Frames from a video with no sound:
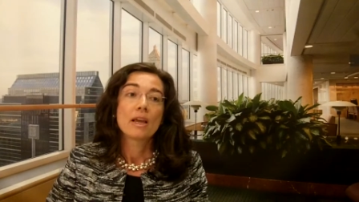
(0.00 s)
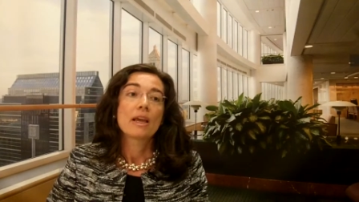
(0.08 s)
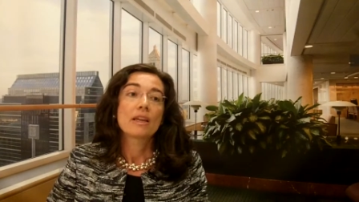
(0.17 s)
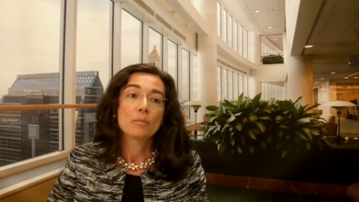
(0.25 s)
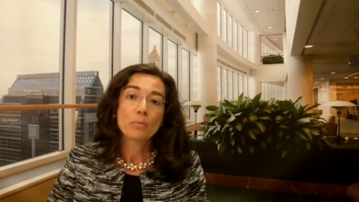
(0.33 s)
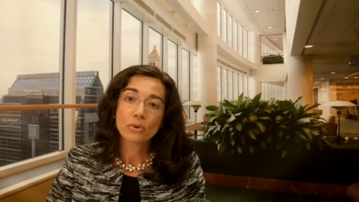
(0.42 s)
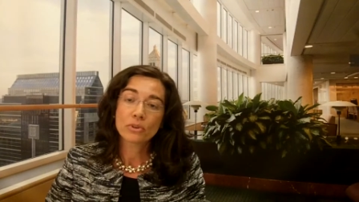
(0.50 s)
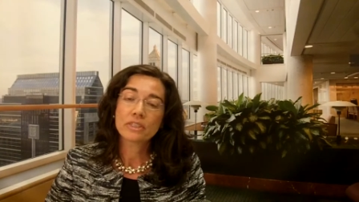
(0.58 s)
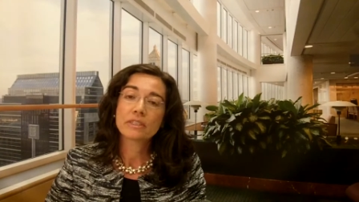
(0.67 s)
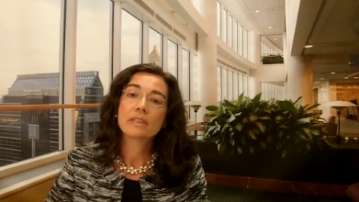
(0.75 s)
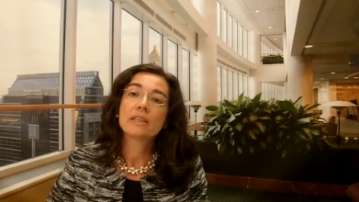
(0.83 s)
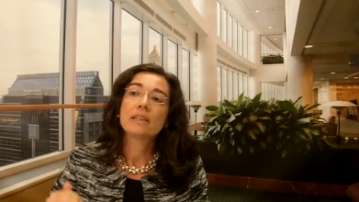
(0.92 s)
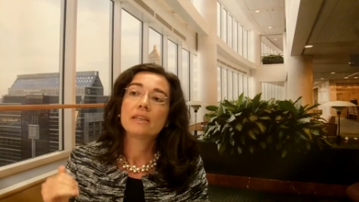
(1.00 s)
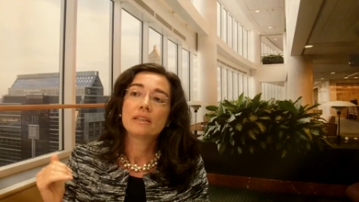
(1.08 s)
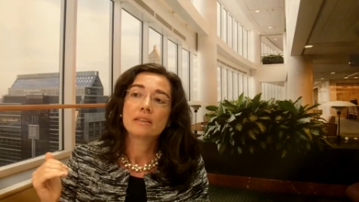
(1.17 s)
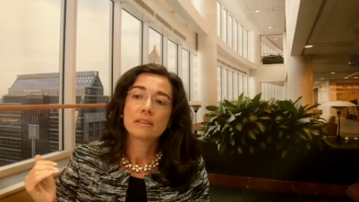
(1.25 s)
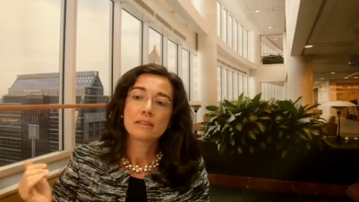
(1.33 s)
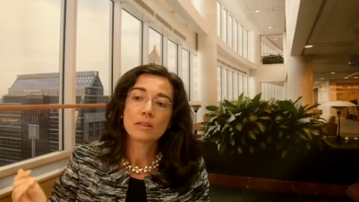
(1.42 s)
And importantly,
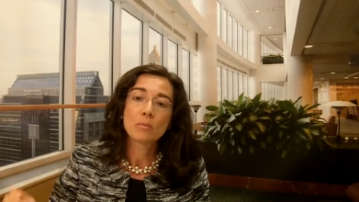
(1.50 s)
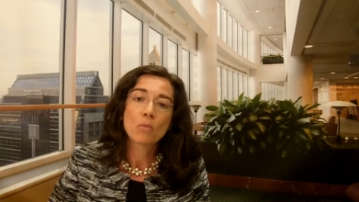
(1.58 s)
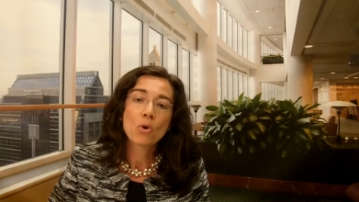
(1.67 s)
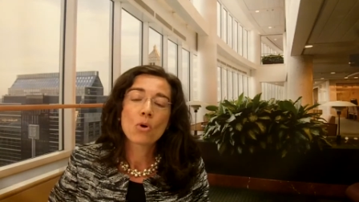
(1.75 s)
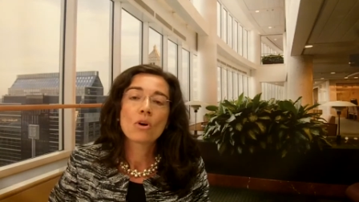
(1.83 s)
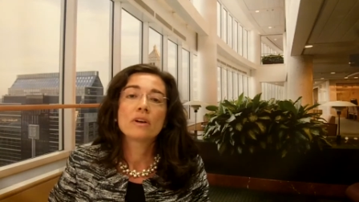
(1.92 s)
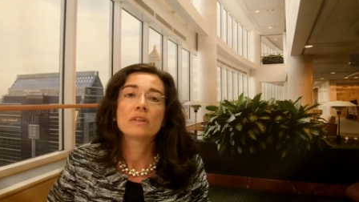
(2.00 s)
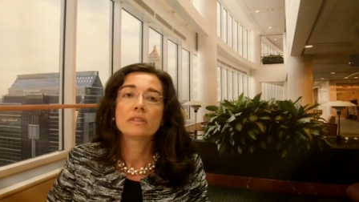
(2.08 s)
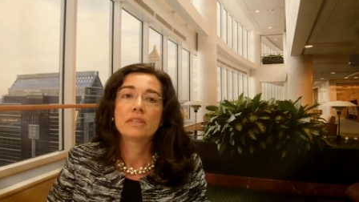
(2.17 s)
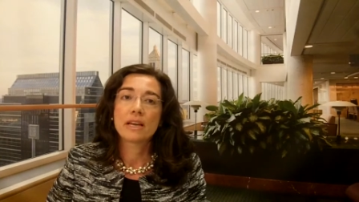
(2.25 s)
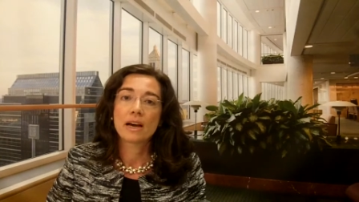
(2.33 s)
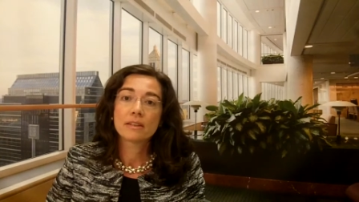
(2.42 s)
the more the